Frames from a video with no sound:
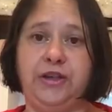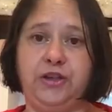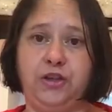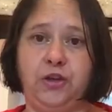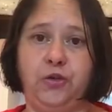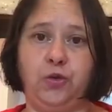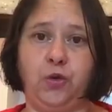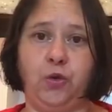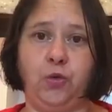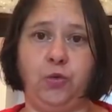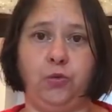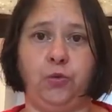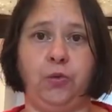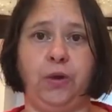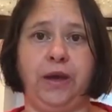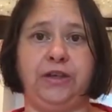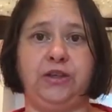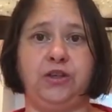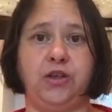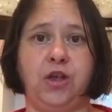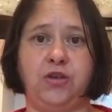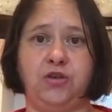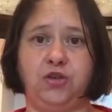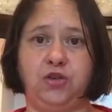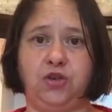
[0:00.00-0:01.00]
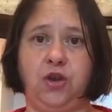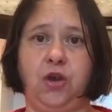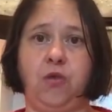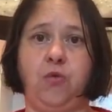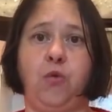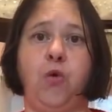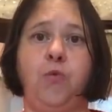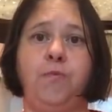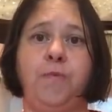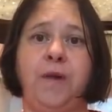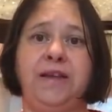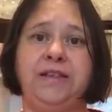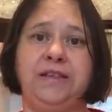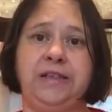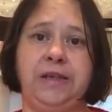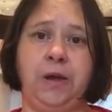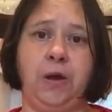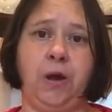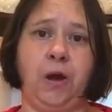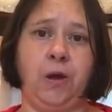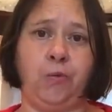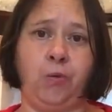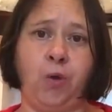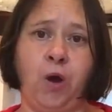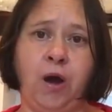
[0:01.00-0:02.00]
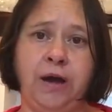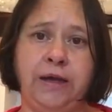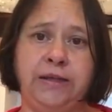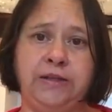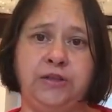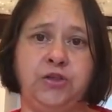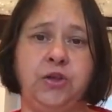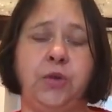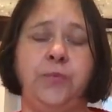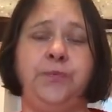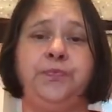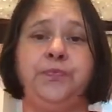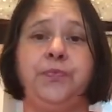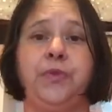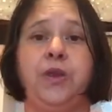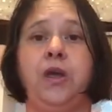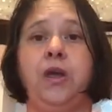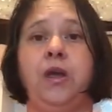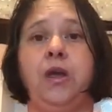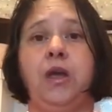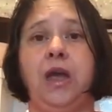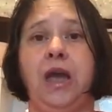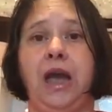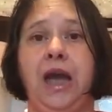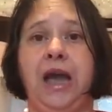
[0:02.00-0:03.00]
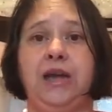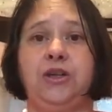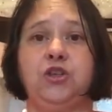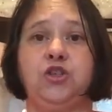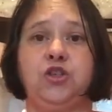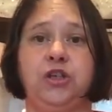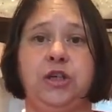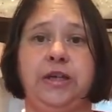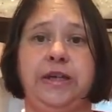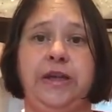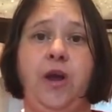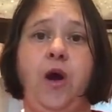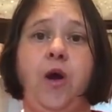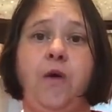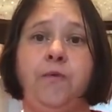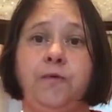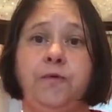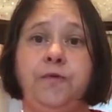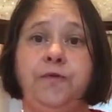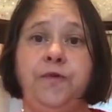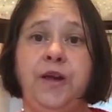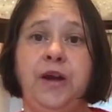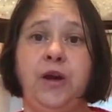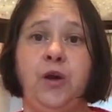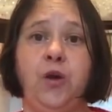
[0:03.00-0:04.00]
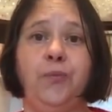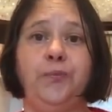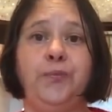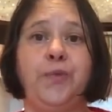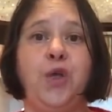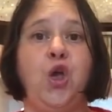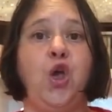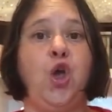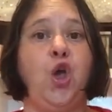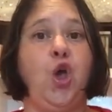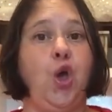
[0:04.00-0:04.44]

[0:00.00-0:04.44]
I don't always show all my DIYs actually on film,